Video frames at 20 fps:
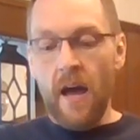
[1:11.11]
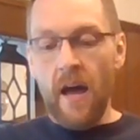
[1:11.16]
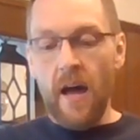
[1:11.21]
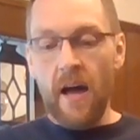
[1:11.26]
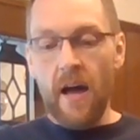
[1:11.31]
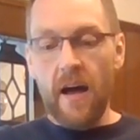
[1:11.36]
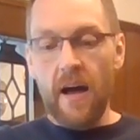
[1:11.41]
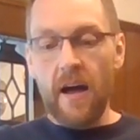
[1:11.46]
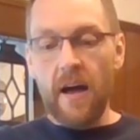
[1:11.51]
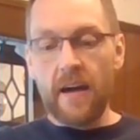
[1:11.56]

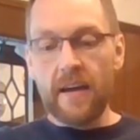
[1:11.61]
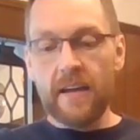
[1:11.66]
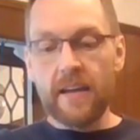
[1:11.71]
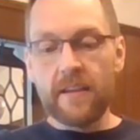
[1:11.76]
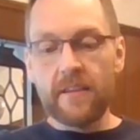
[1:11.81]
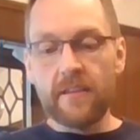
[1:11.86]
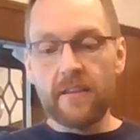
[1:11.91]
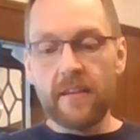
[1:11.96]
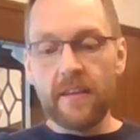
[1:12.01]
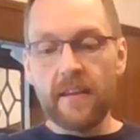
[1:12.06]

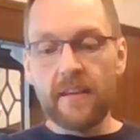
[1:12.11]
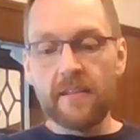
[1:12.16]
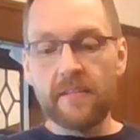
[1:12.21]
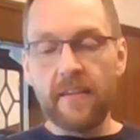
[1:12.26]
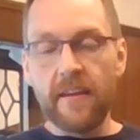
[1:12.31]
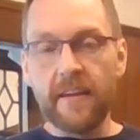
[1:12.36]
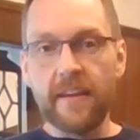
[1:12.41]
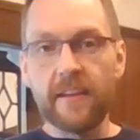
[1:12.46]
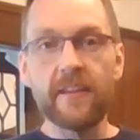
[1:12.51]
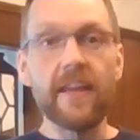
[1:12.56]
It is
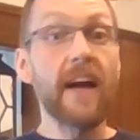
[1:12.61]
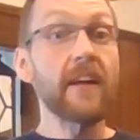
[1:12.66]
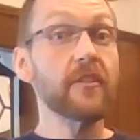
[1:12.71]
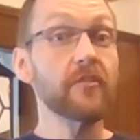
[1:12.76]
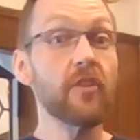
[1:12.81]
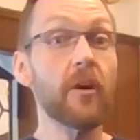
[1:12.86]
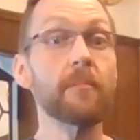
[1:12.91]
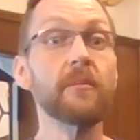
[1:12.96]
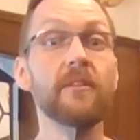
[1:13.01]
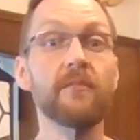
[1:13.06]
like a
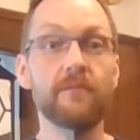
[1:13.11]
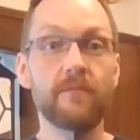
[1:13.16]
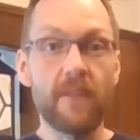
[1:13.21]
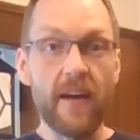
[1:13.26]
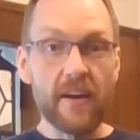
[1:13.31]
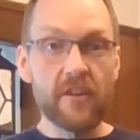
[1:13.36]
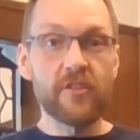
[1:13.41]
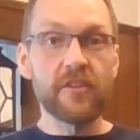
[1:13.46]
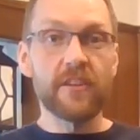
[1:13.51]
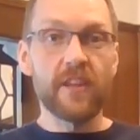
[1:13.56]
countertop
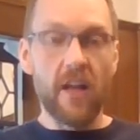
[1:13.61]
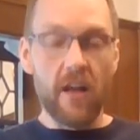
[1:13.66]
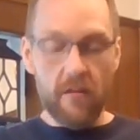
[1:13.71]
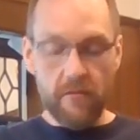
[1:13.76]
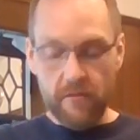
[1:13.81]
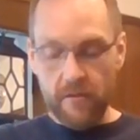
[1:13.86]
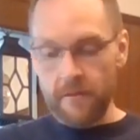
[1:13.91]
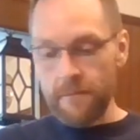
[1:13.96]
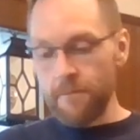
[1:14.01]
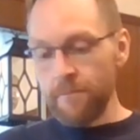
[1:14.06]
convection
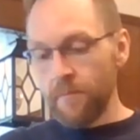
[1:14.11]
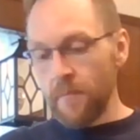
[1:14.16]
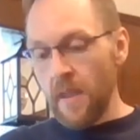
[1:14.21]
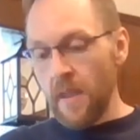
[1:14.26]
oven.